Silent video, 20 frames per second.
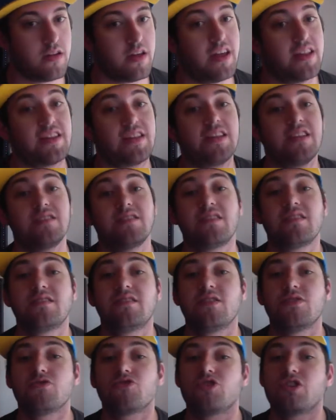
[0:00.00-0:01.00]
at least
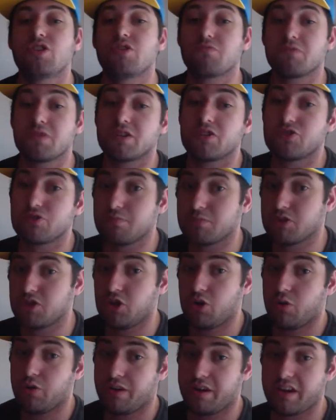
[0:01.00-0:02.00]
until she reached
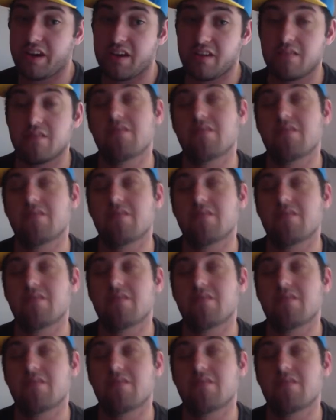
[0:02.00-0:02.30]
maturity,